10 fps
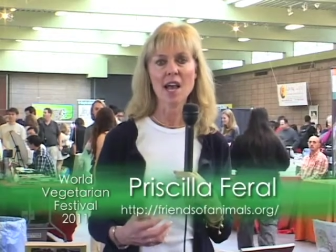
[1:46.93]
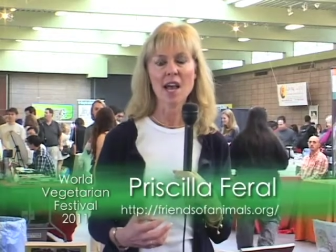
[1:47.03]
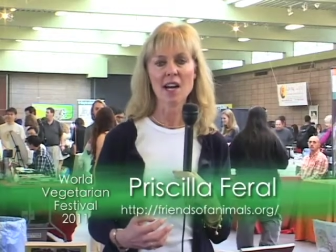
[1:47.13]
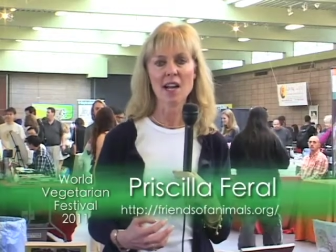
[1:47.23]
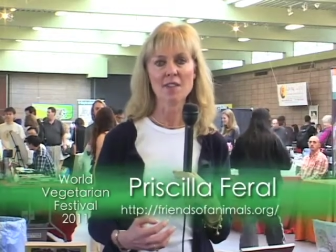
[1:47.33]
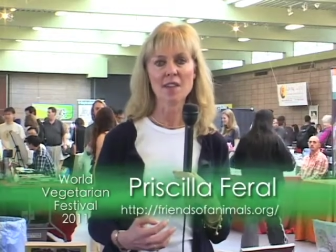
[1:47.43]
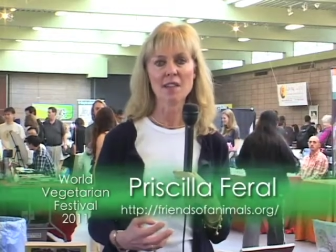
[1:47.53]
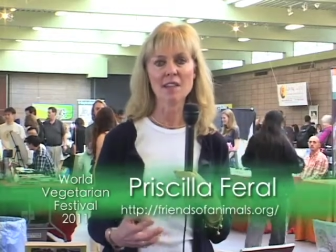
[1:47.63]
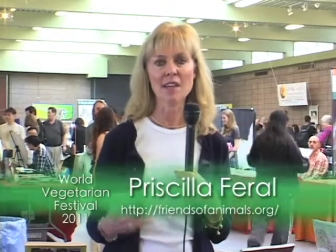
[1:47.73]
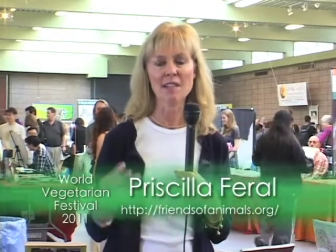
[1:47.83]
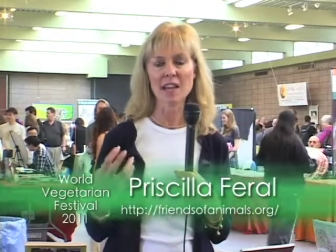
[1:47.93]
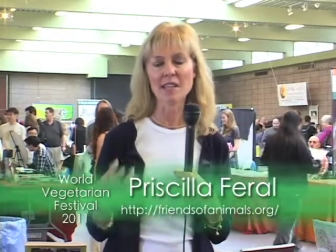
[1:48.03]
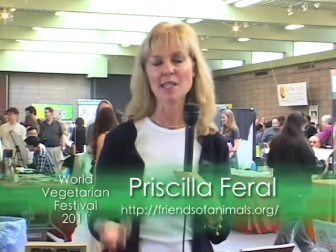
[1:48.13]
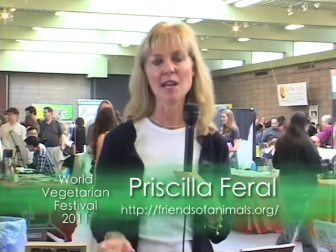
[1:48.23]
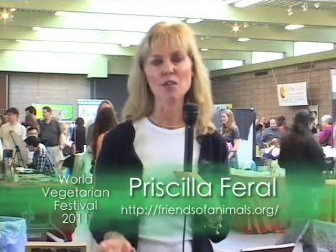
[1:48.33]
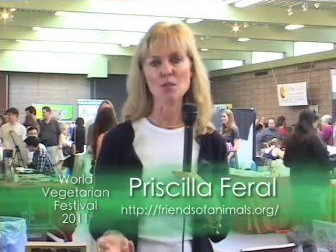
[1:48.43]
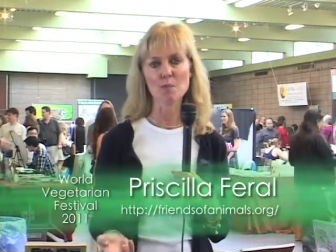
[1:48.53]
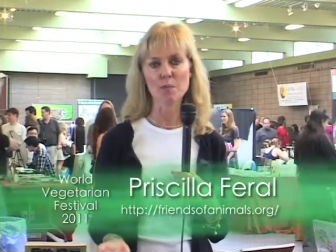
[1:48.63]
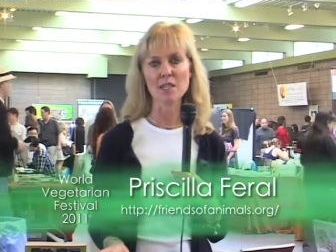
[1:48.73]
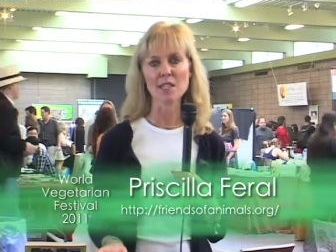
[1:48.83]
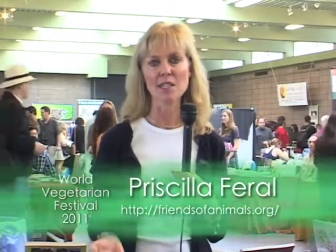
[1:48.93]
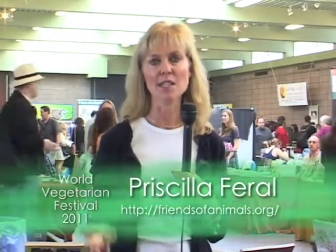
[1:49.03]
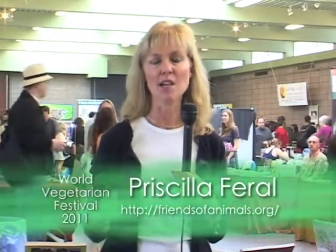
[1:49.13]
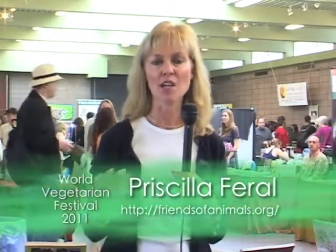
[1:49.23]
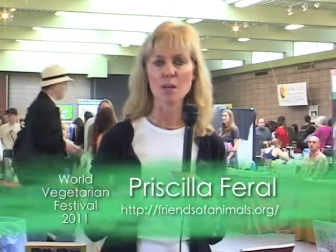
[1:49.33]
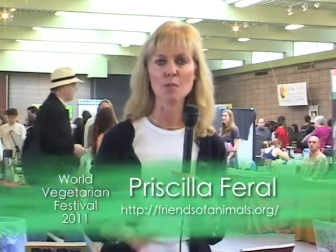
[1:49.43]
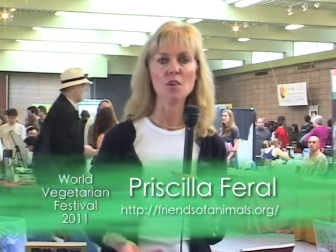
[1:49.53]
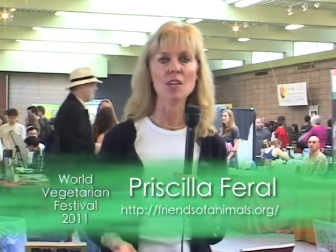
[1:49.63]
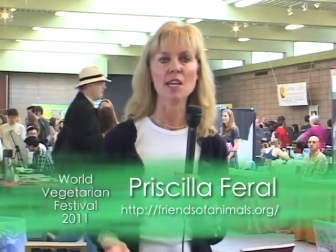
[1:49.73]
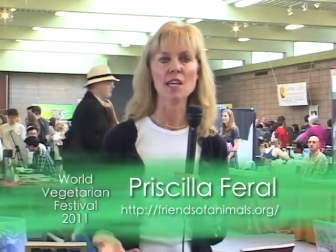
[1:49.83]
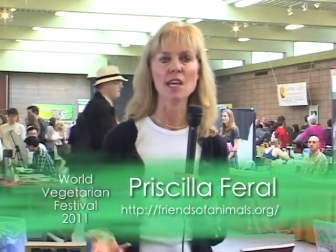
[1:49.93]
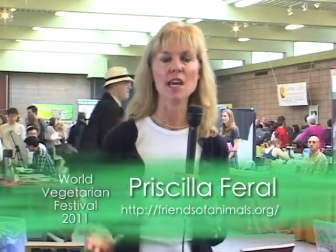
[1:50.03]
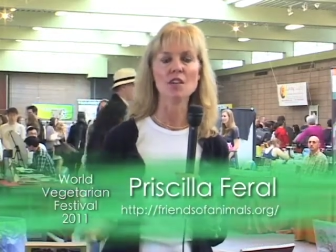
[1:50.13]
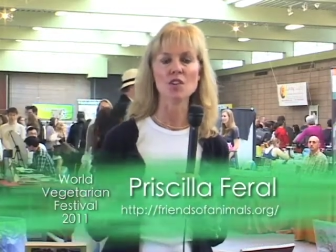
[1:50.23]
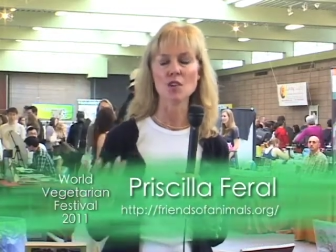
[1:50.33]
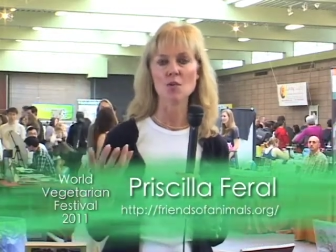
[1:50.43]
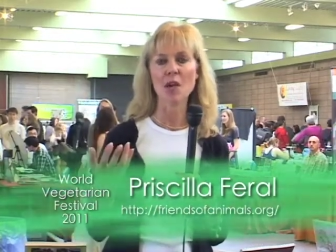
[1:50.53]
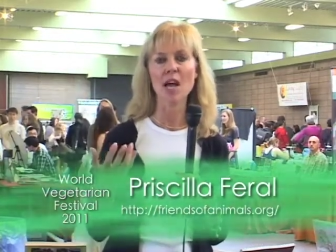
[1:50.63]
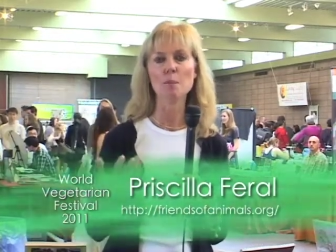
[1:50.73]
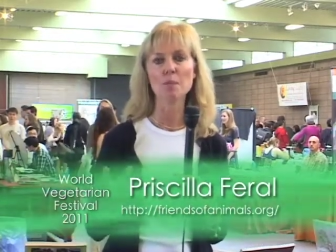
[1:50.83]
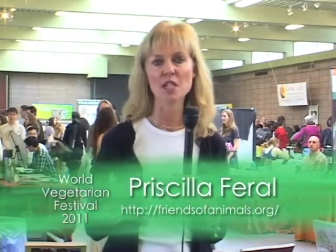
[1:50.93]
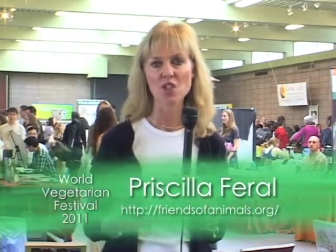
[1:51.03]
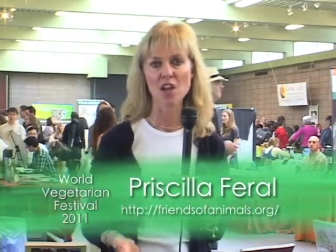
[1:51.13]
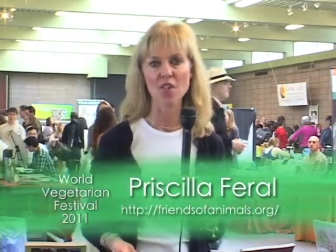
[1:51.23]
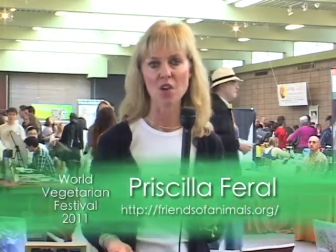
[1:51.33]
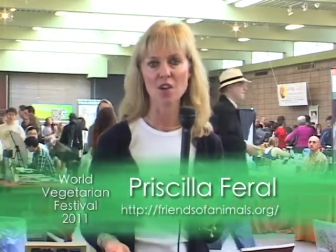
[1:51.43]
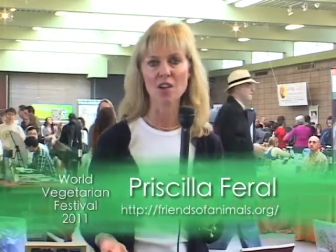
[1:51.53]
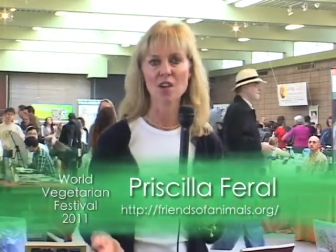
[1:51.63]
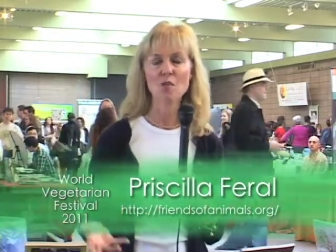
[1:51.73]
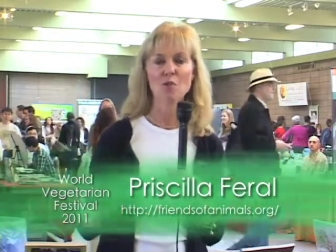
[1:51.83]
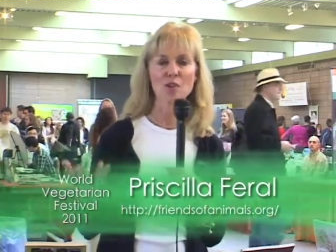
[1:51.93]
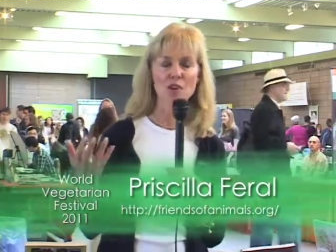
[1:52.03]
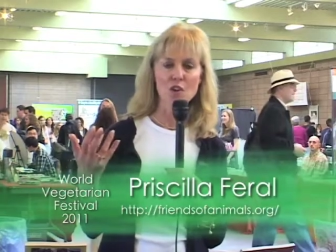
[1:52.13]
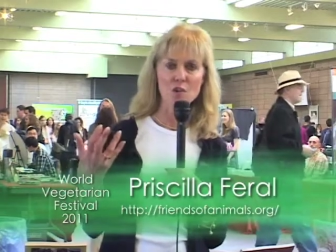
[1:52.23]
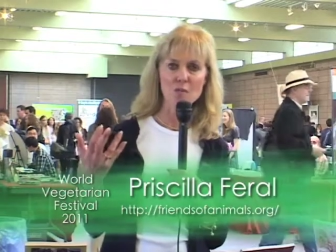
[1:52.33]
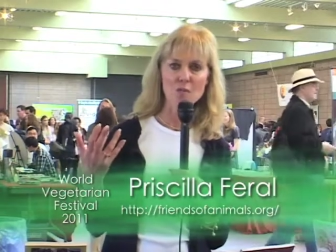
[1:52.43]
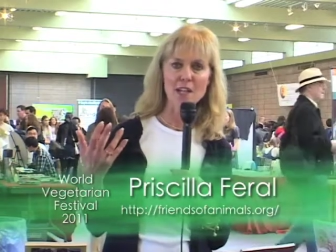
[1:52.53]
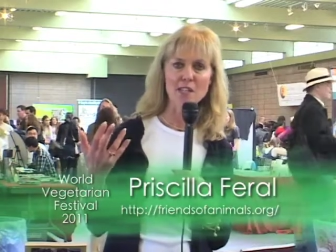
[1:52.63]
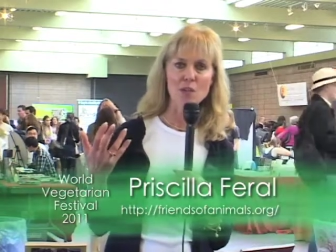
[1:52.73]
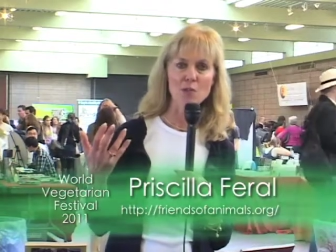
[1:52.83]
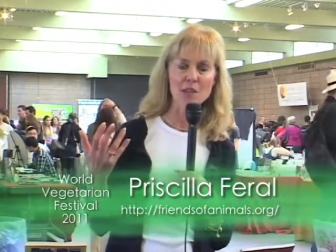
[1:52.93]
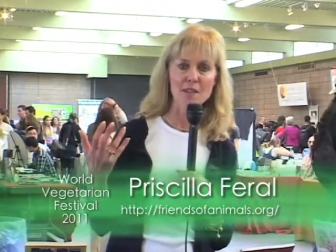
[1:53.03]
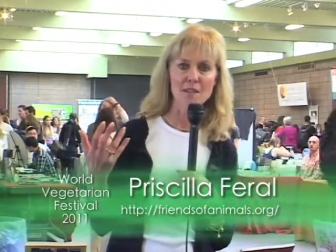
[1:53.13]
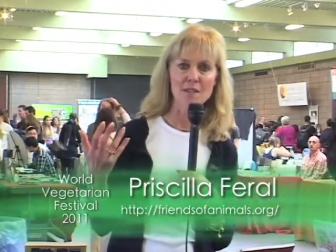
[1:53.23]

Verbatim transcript: And I think that that's how you build a community and you help each other, whether you're rescuing